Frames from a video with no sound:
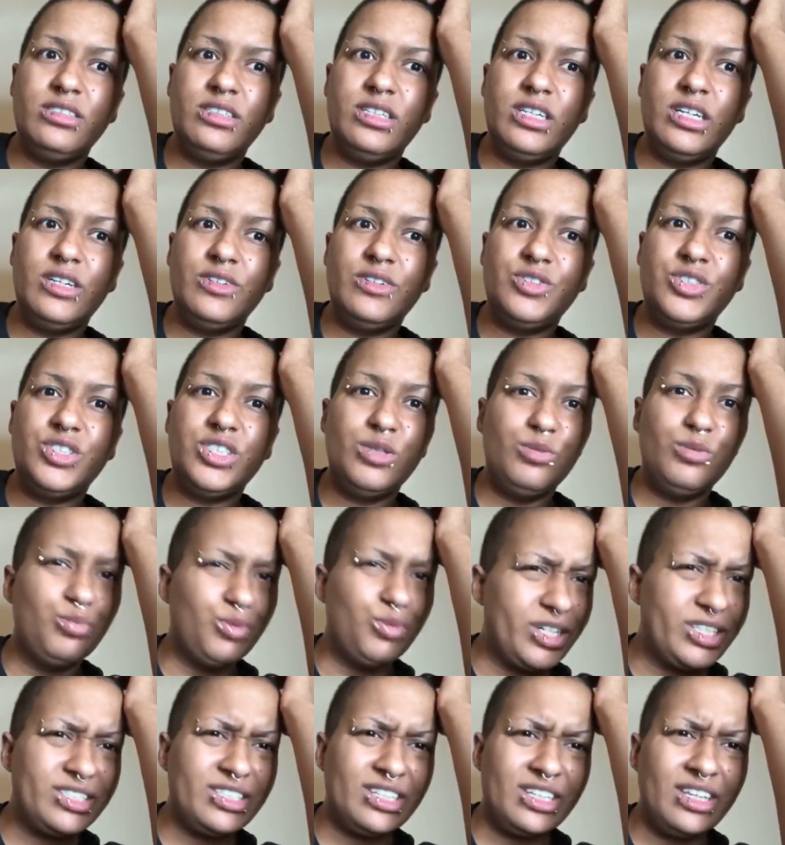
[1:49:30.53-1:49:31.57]
if she
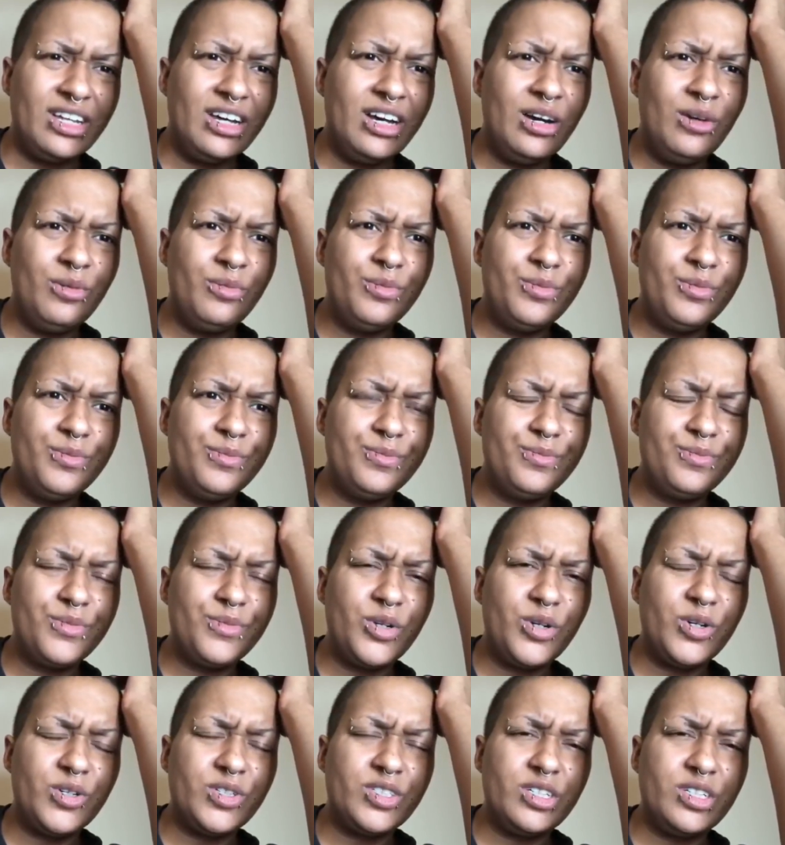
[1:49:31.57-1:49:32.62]
brings it up
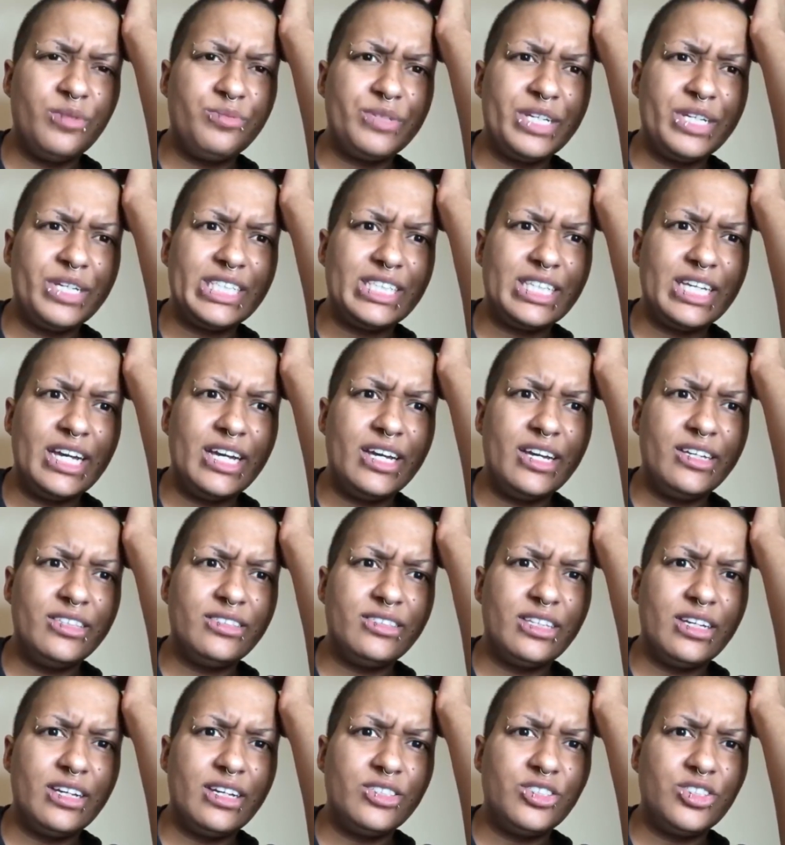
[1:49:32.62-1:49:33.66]
or something like
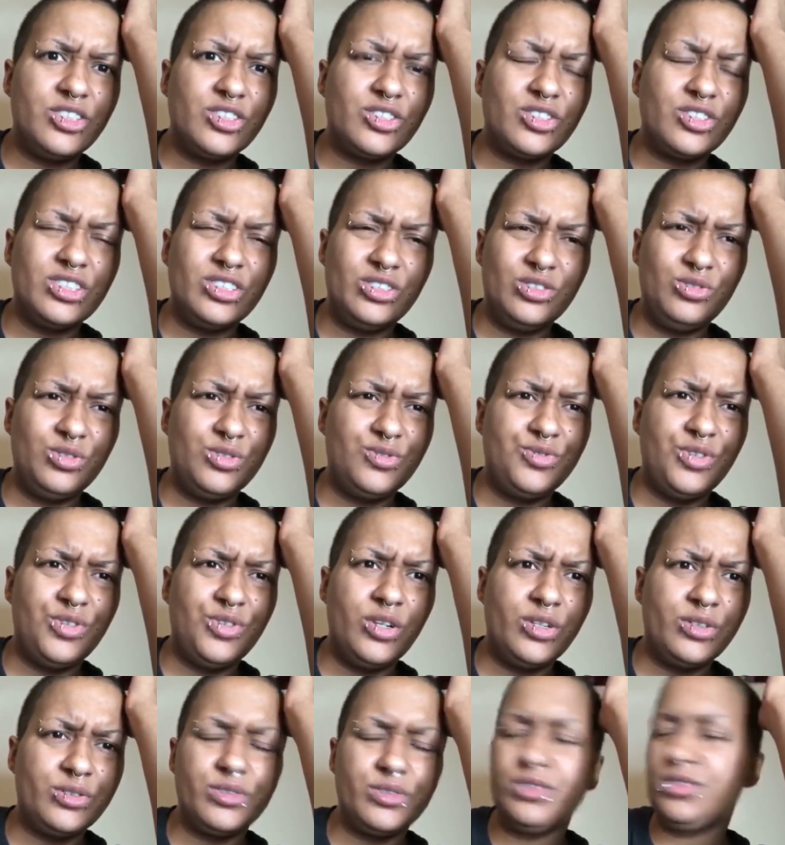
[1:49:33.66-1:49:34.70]
that, that she's gonna lose
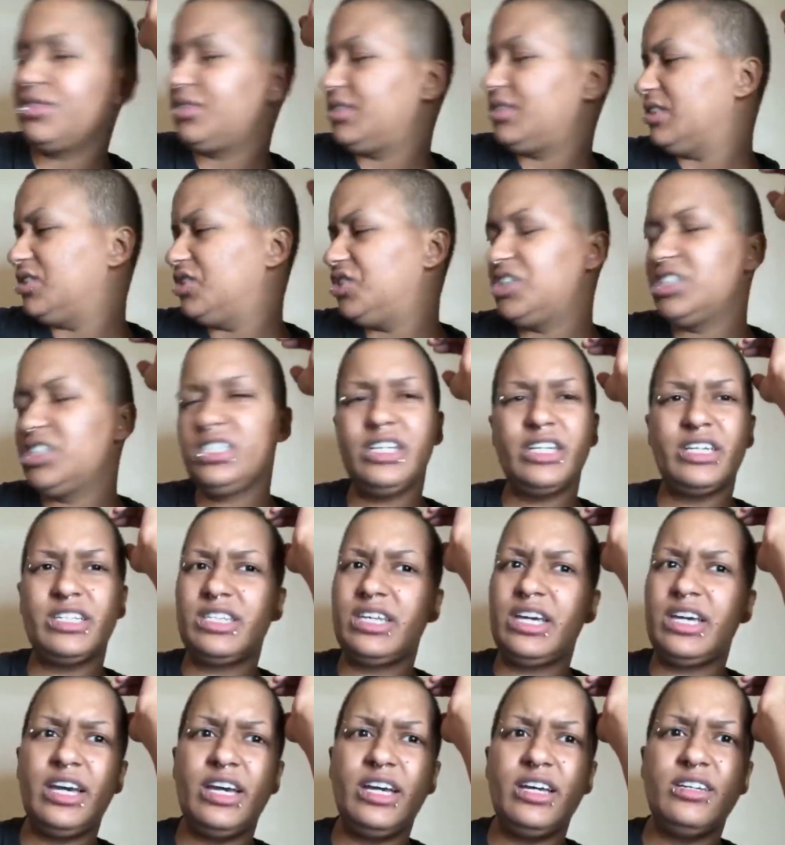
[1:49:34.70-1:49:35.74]
followers and shit like
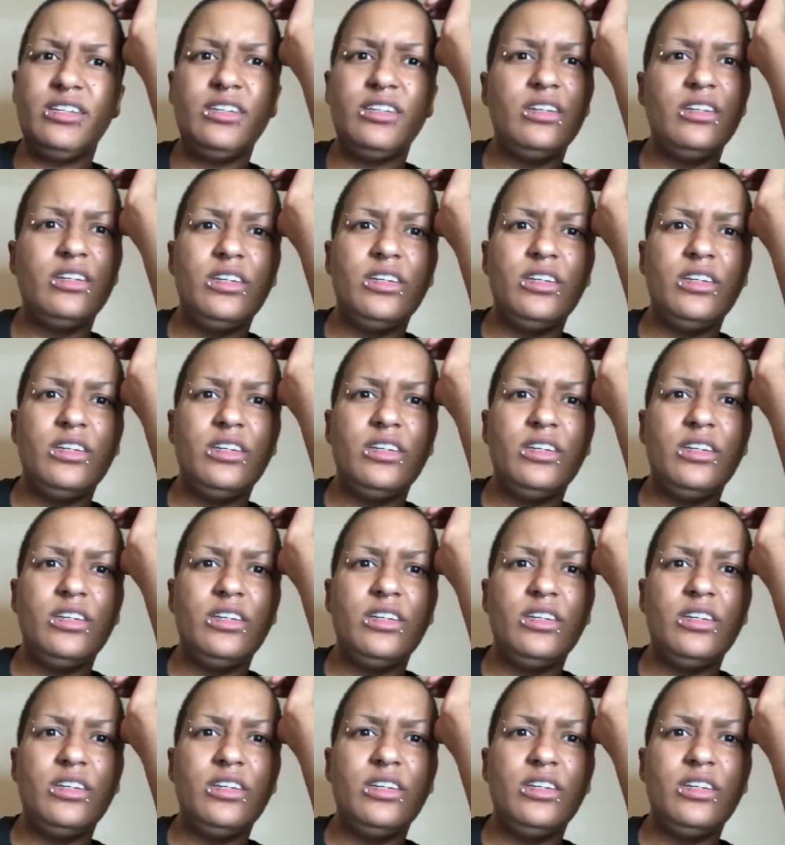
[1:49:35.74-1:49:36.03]
that.